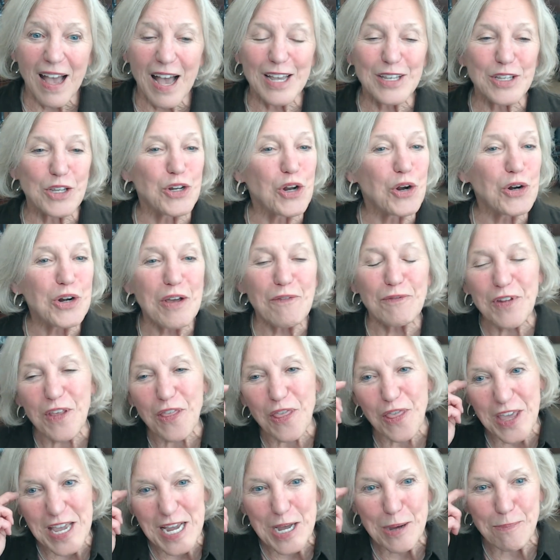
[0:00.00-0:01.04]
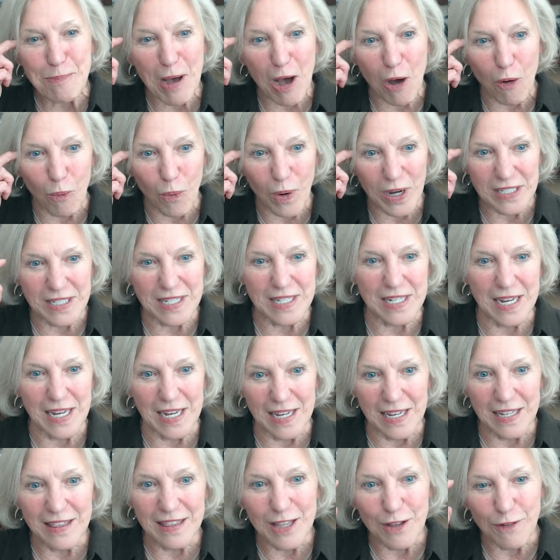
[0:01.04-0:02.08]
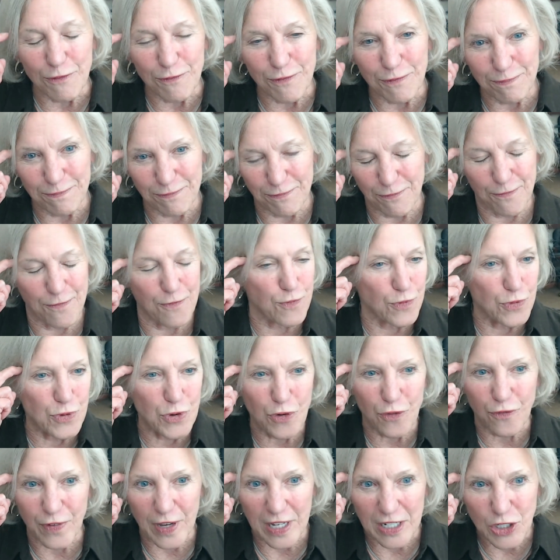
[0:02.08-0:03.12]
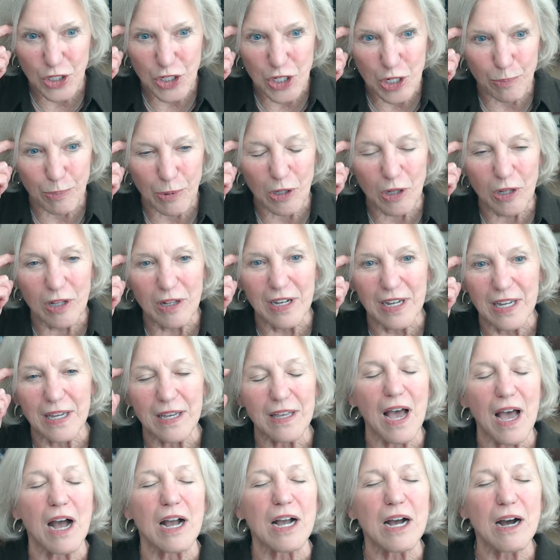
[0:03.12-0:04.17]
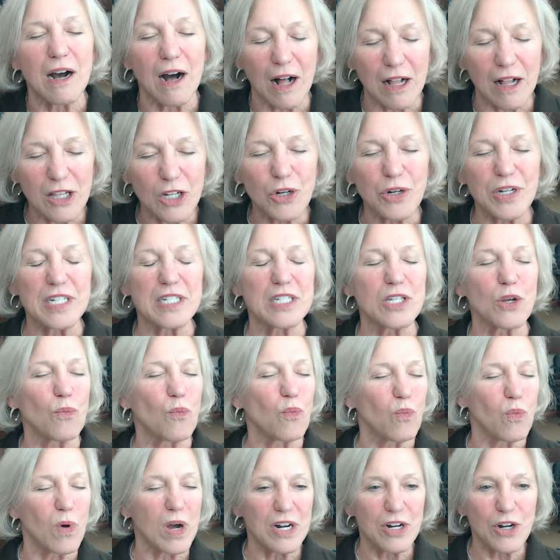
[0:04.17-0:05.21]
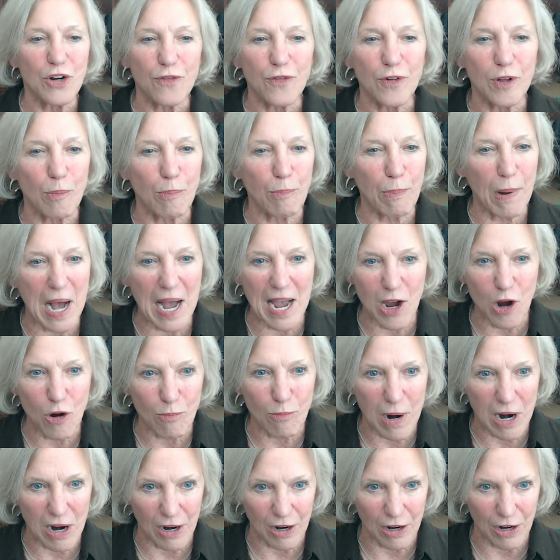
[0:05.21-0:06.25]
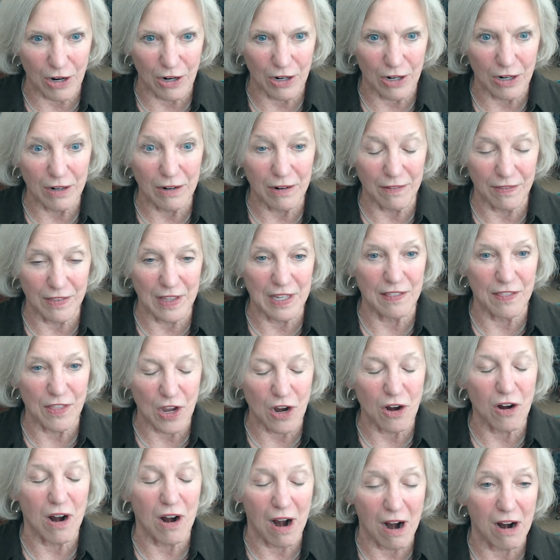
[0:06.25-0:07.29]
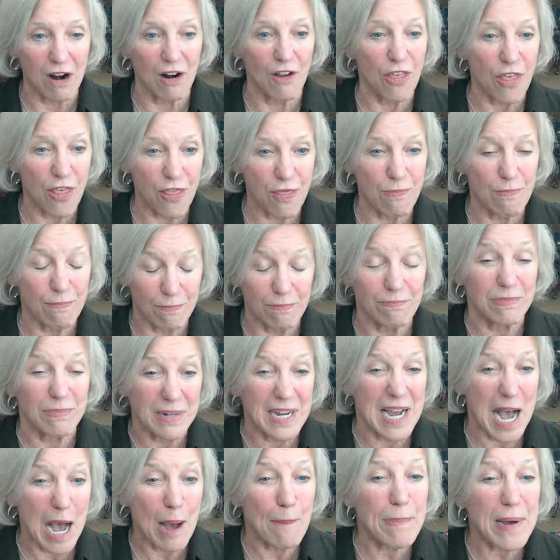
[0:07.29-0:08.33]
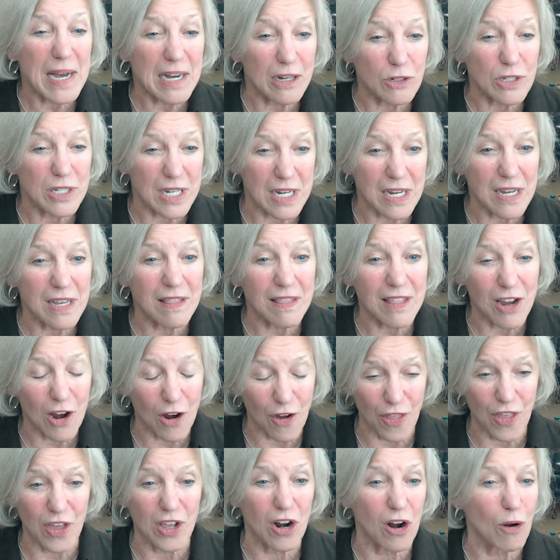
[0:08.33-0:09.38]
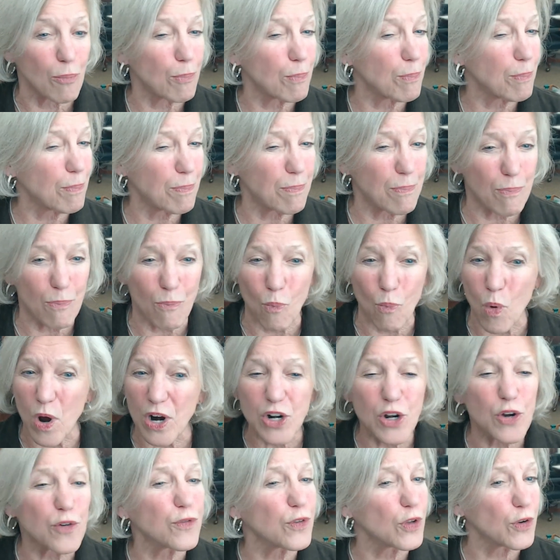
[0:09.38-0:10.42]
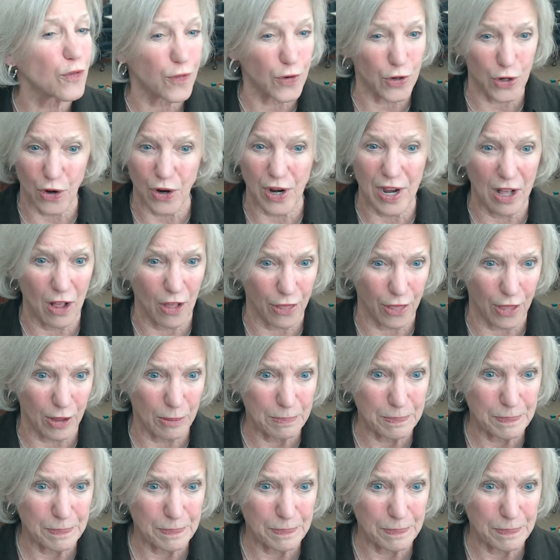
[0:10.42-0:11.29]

You don't have to think about what's in the fruit or vegetable. A color is a wonderful biomarker that there are compounds in there that are wonderful for your health.